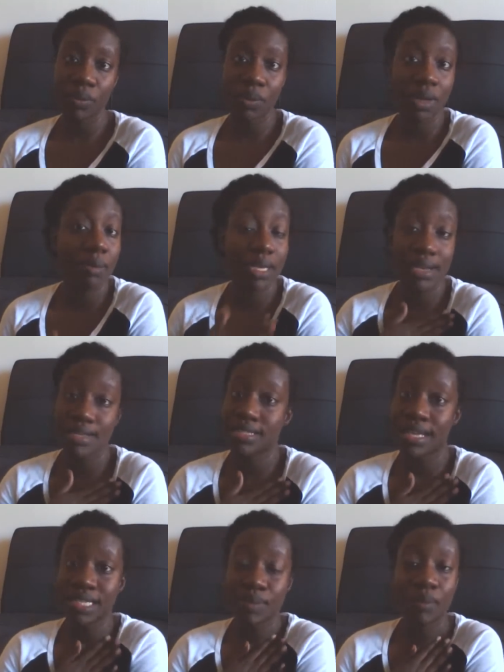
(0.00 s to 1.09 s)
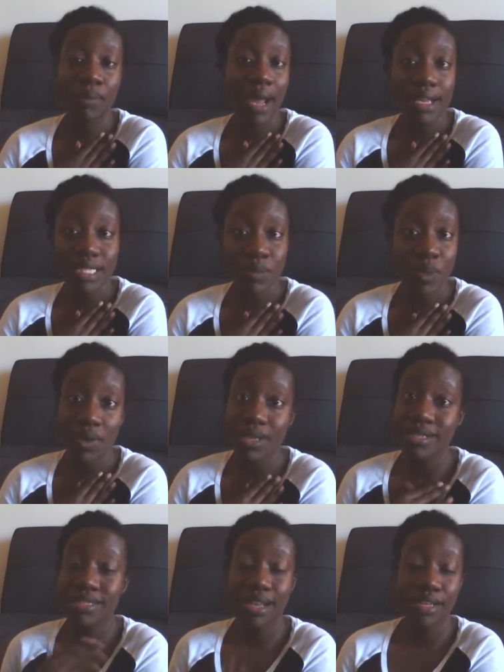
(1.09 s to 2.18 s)
it will, because that's been my
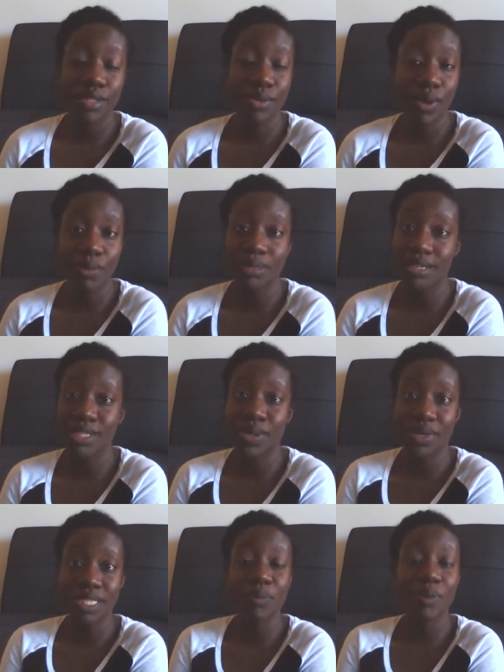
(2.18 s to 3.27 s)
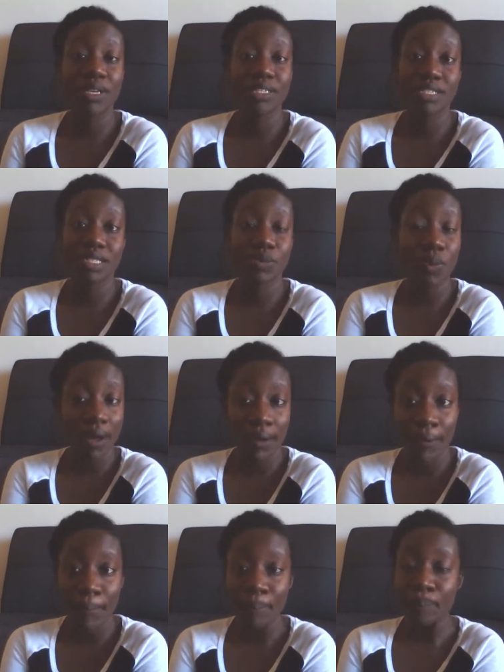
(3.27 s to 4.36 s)
experience, and I do hope that it's your experience as
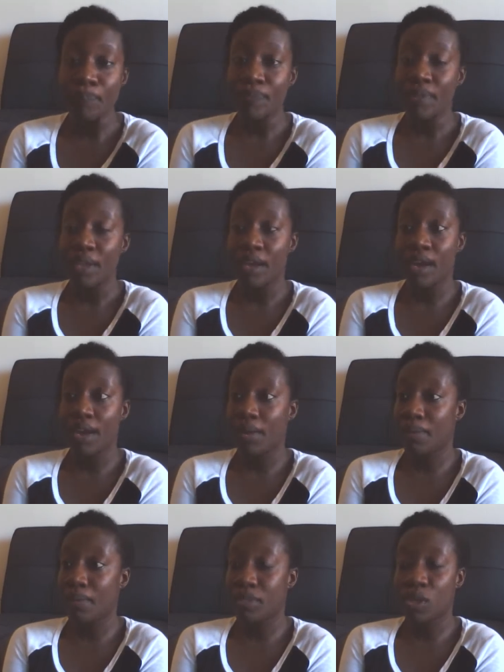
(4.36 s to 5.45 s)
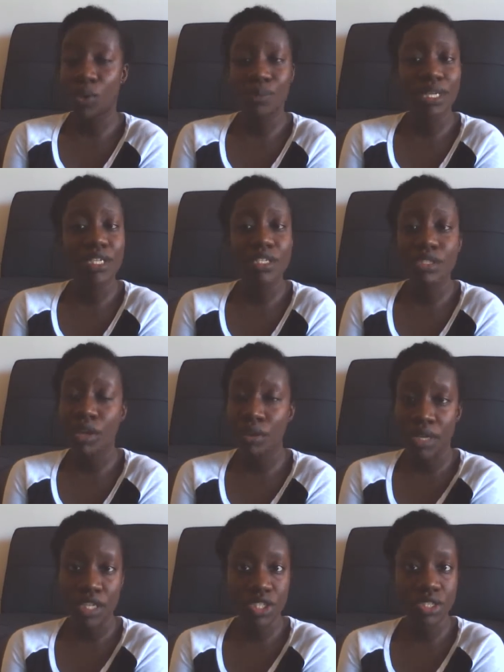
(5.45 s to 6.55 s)
well. Don't be
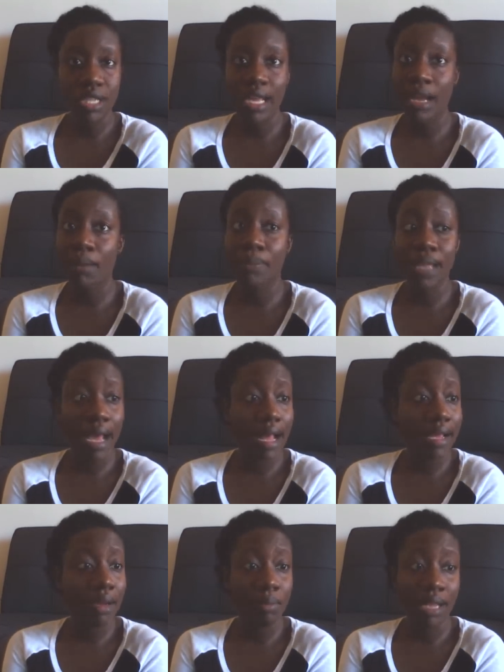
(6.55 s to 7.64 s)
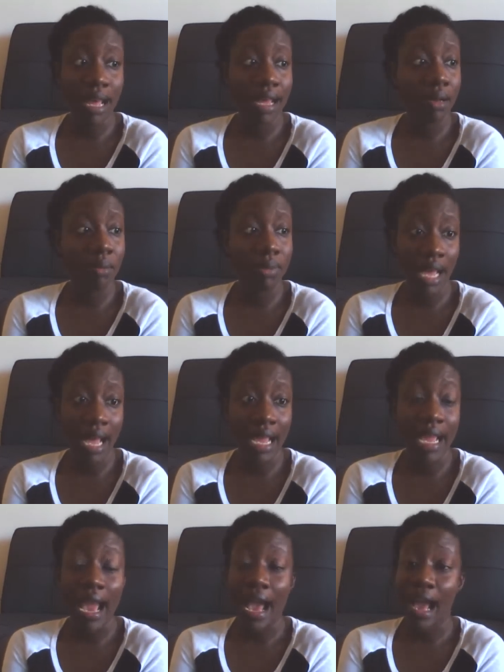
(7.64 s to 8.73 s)
discouraged. Like, apply.
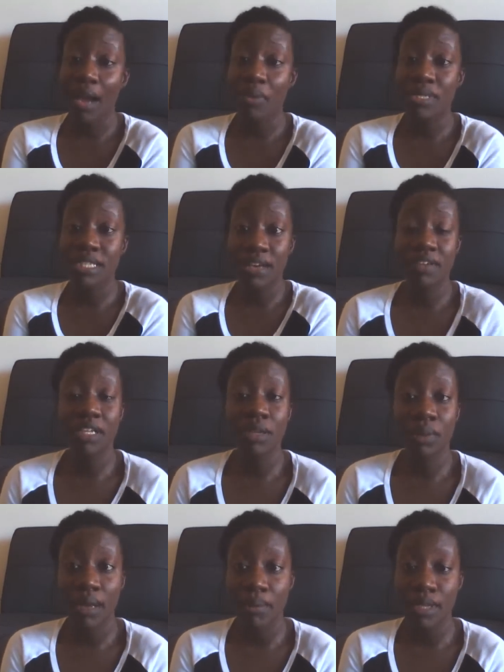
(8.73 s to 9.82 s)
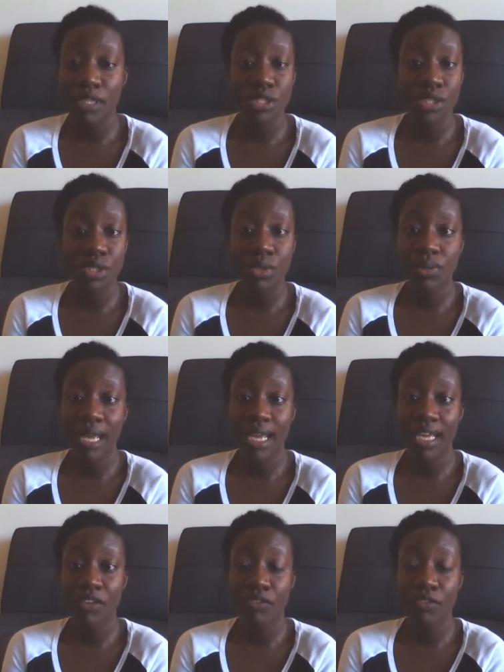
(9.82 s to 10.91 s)
I would definitely recommend to you, like,
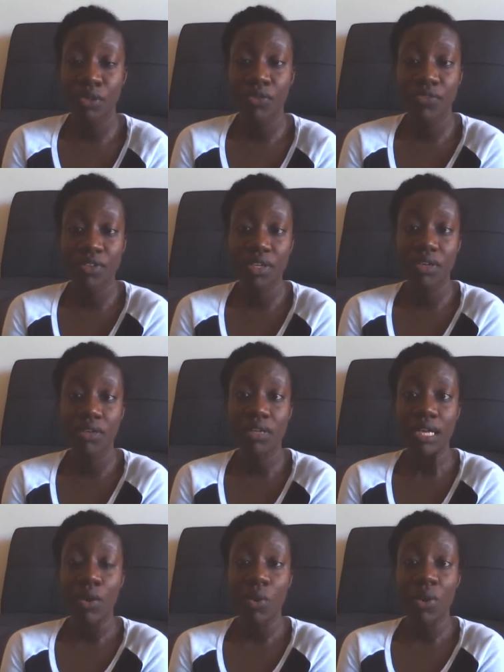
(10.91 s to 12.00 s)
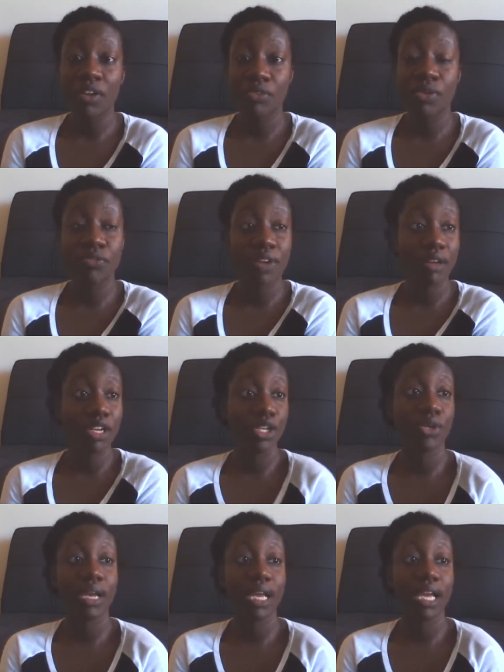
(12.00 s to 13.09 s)
if you feel, or if you found in
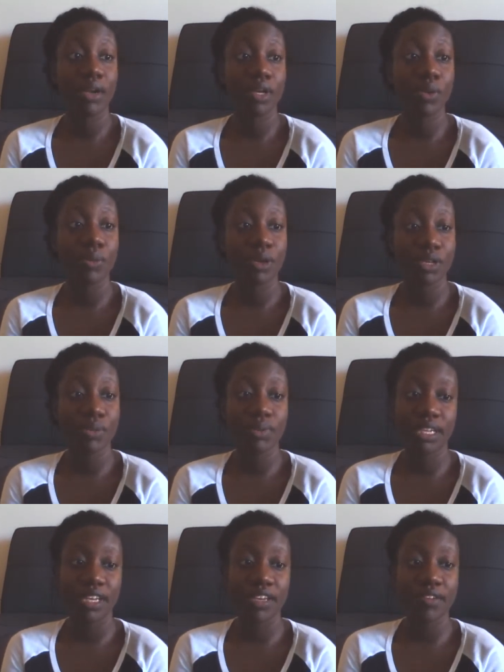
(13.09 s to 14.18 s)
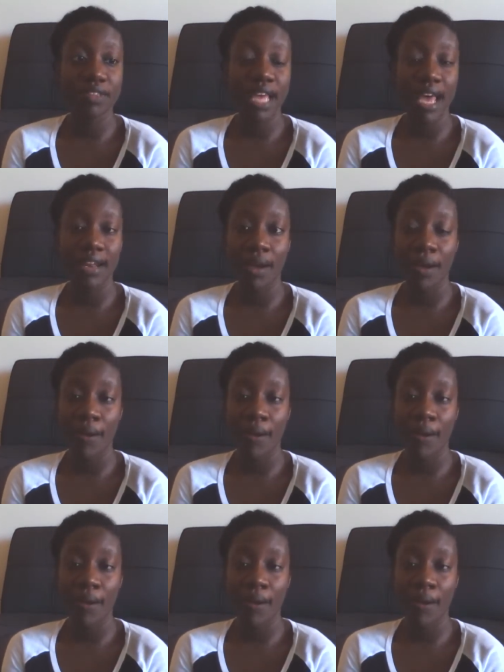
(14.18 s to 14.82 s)
your area where you live that